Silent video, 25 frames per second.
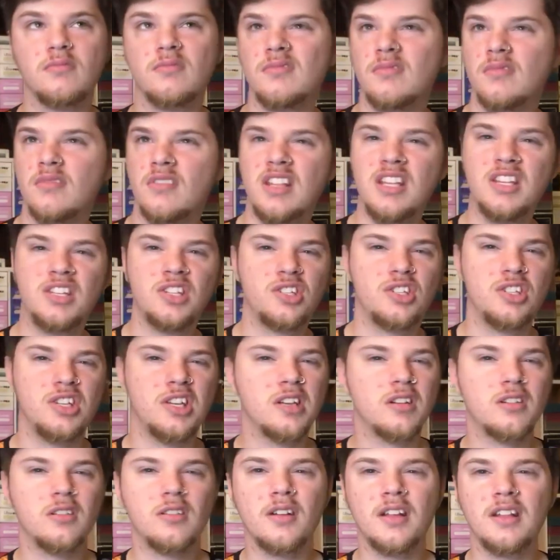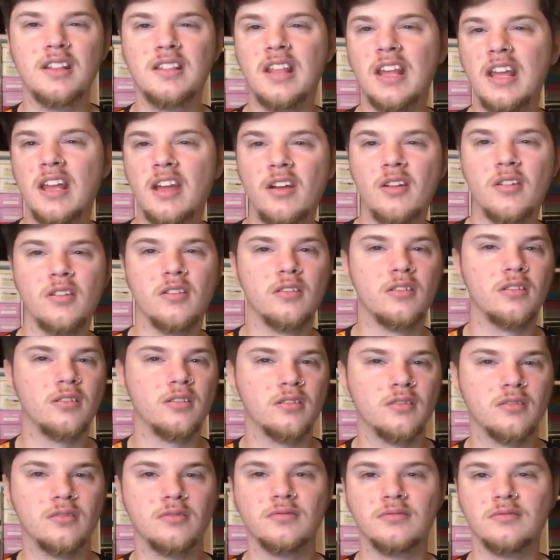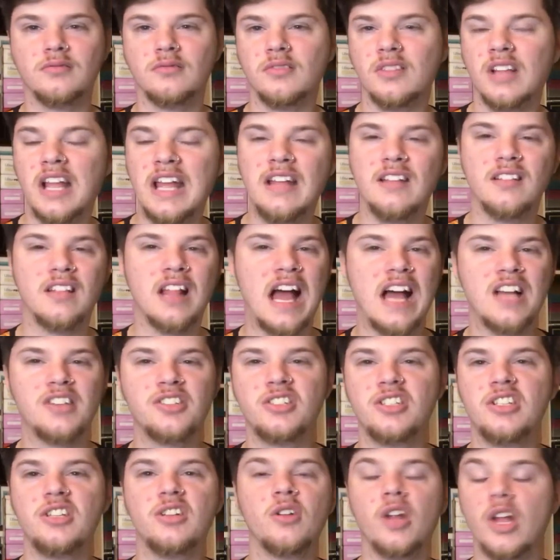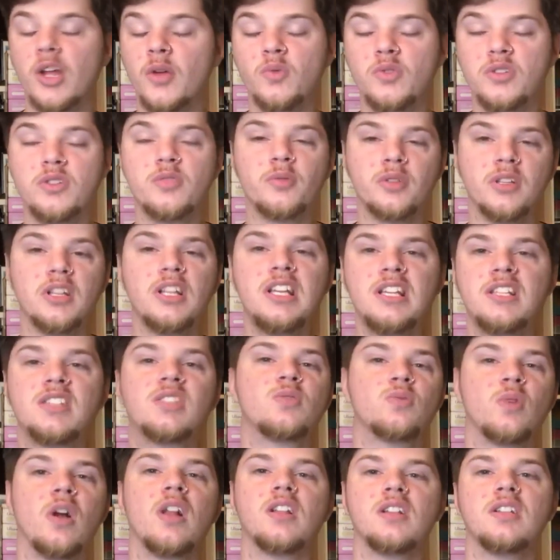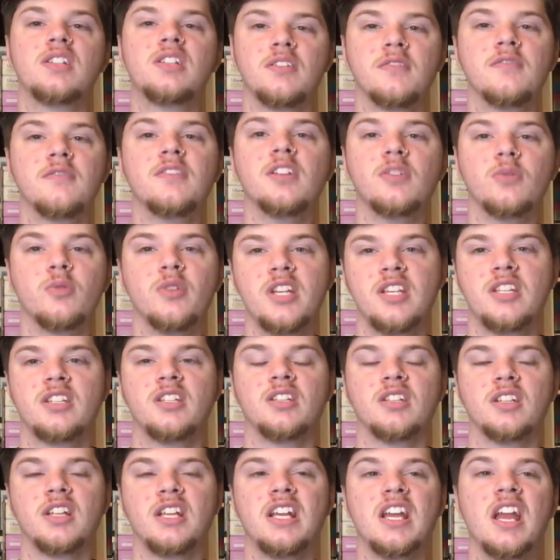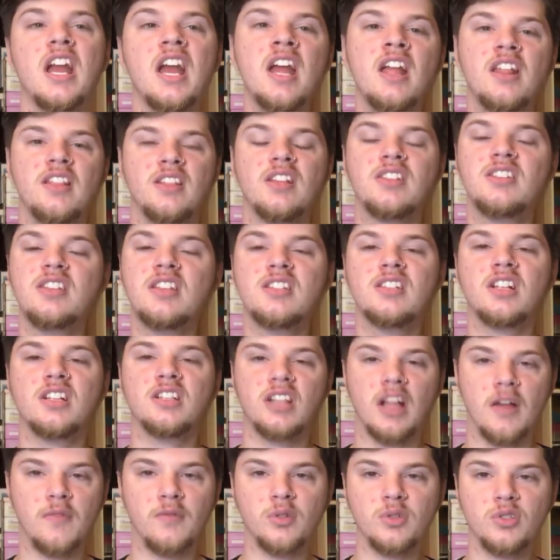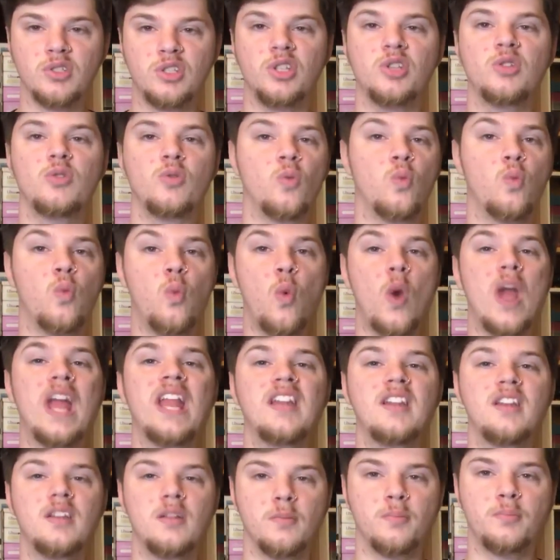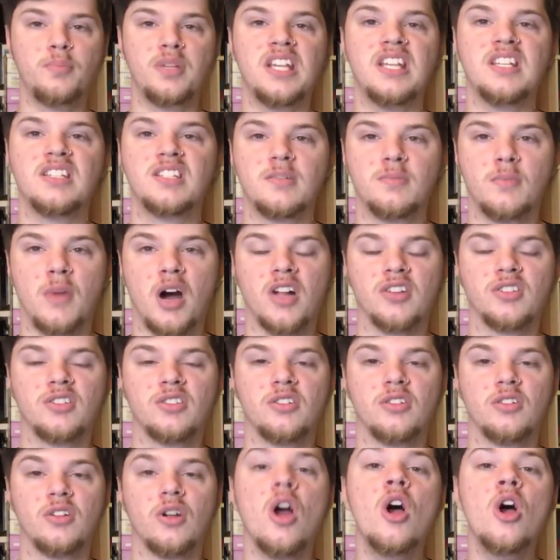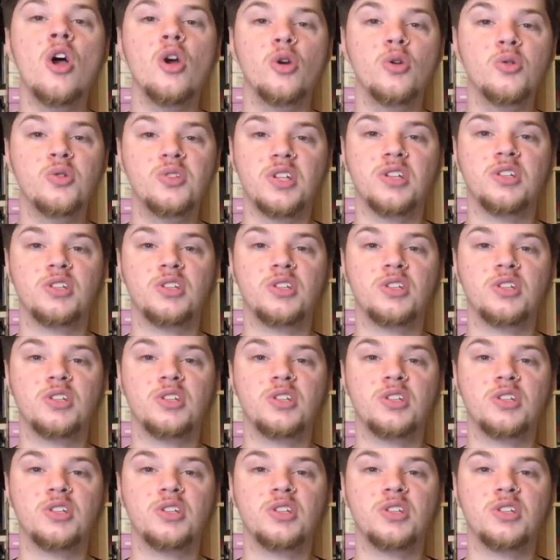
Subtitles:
this year, I think, or late last year. It was released relatively recently. This is a level 2 wind beast monster who's a